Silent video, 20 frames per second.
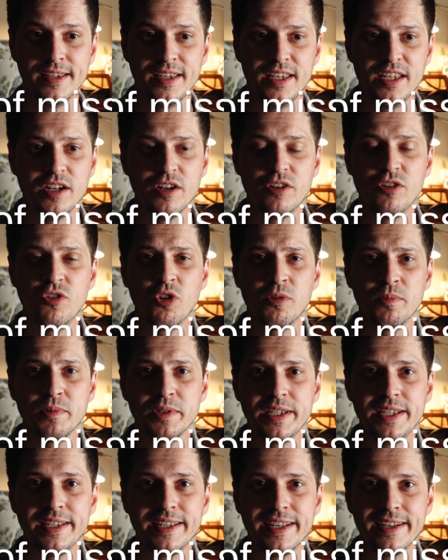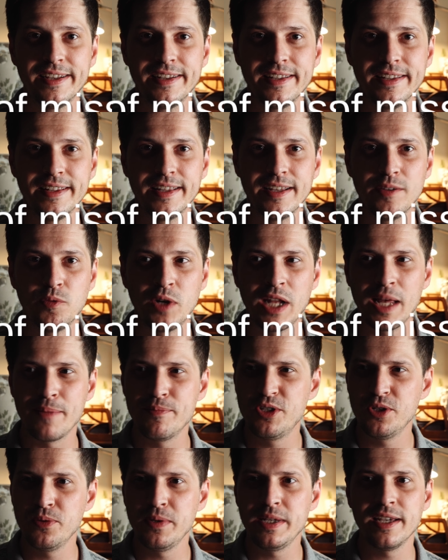Normally when I'm
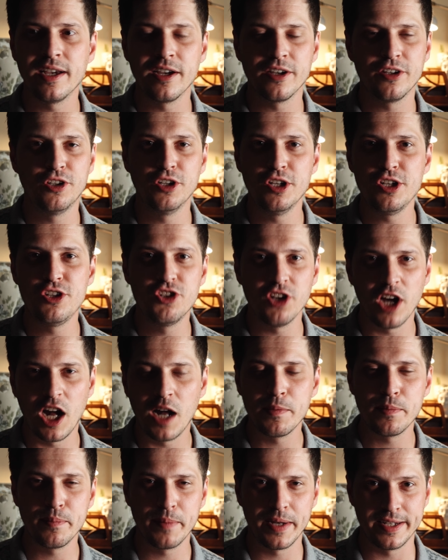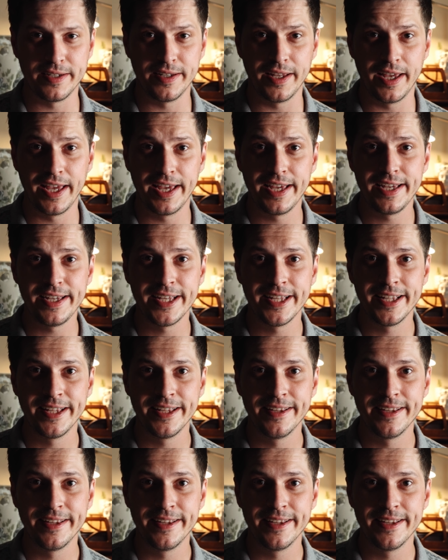doing a good job in my day,